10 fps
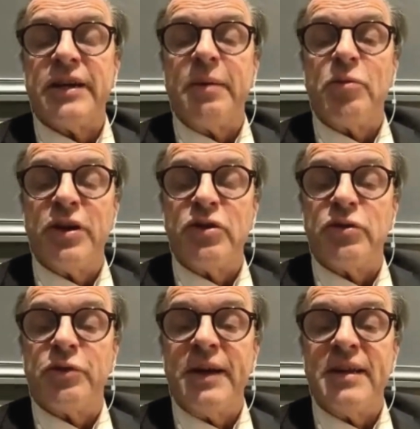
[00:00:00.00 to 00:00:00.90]
and I'm going to
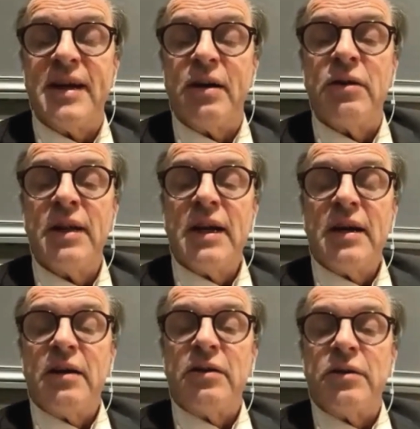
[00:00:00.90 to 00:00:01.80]
create now
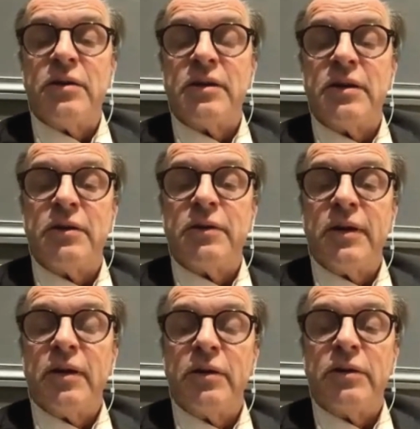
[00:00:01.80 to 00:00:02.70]

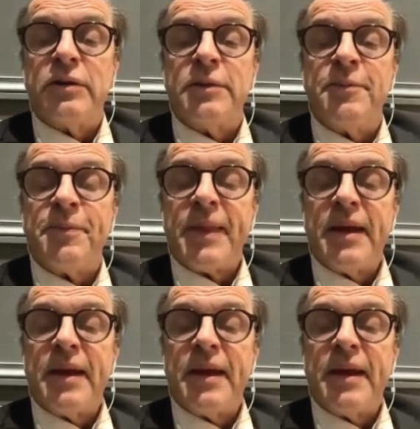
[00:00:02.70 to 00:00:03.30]
an